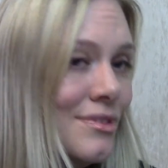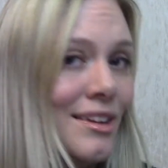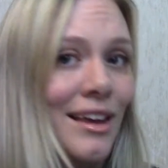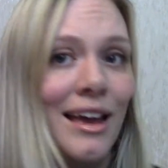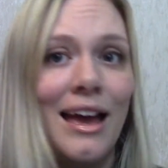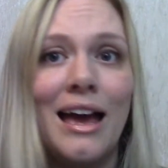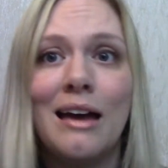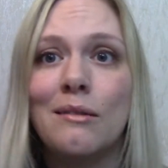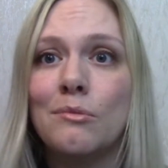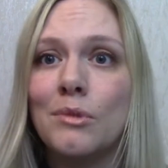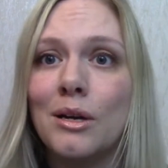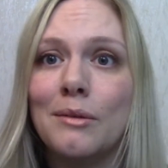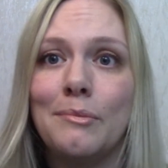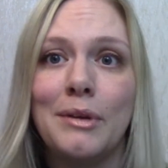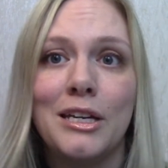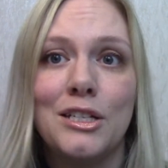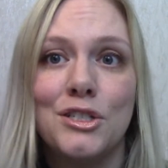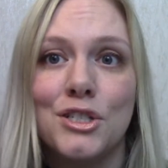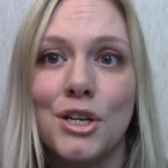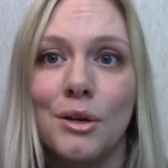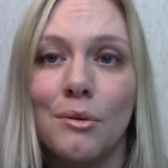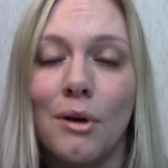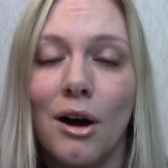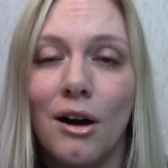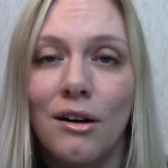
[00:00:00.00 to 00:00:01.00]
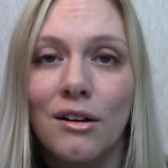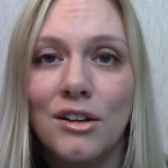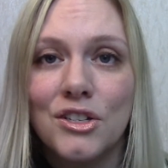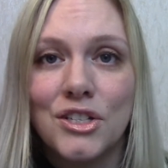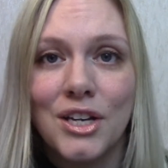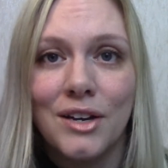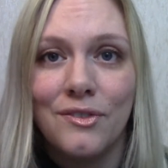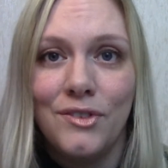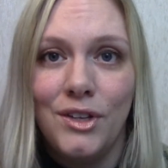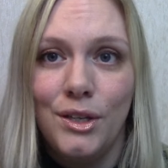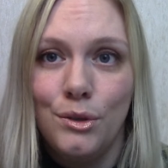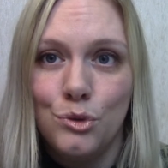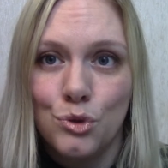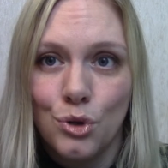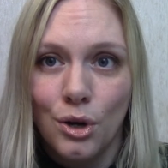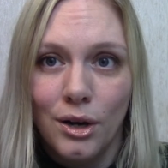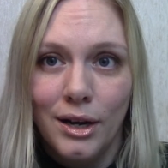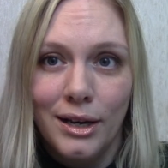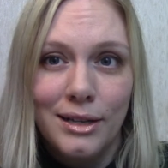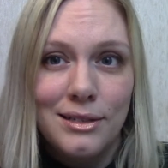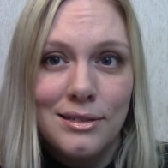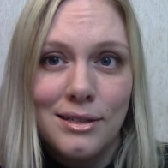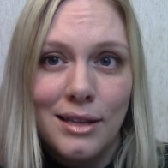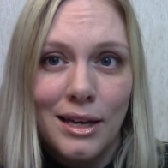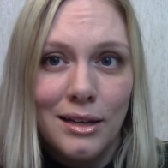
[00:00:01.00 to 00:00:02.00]
I being too harsh? Have you
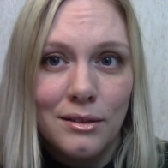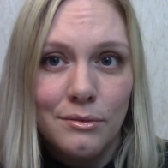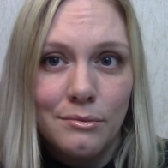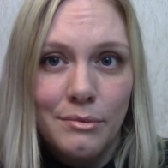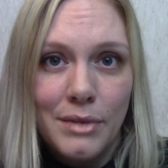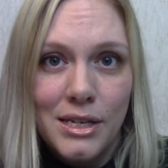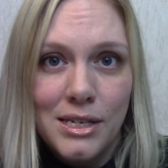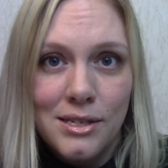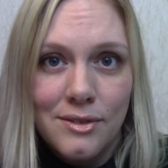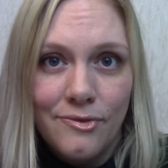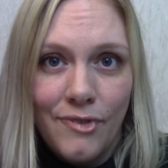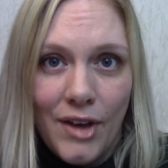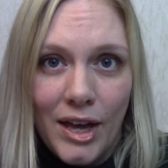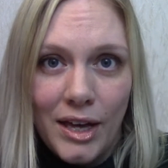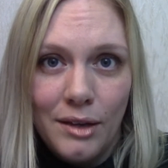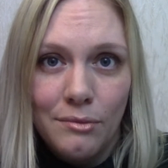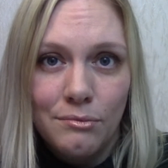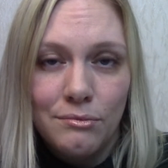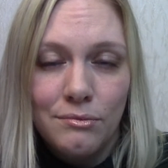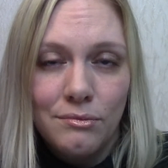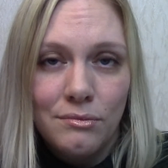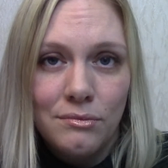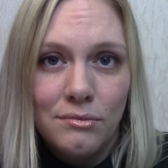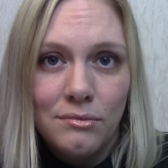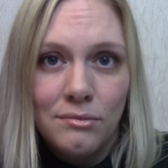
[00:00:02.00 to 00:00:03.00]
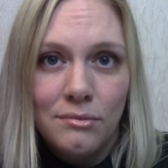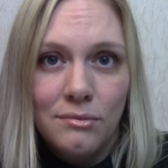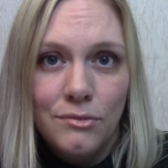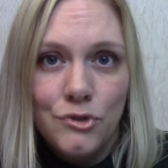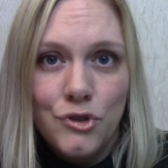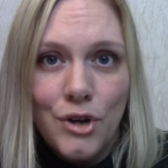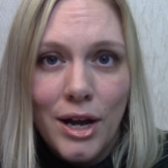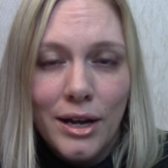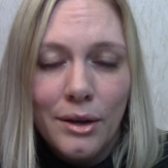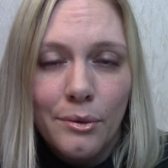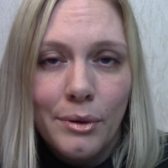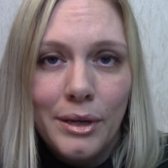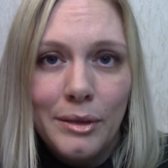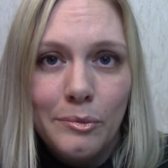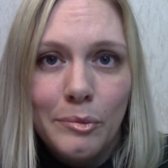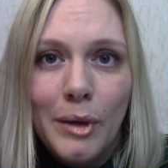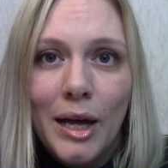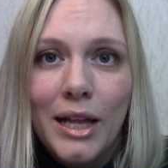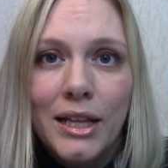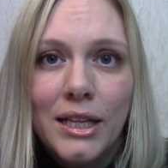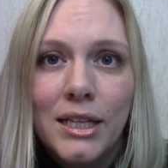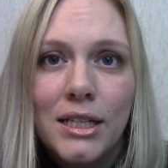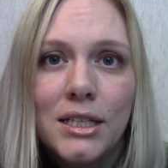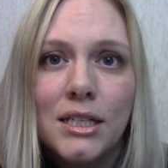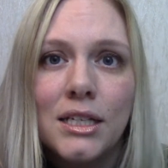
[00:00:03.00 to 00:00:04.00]
tried that Miss Fame drag queen
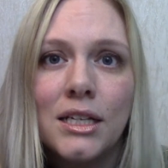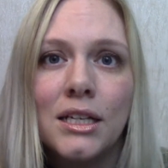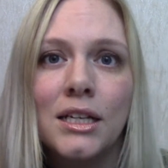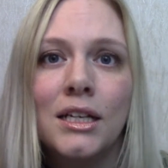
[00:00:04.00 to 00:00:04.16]
palette?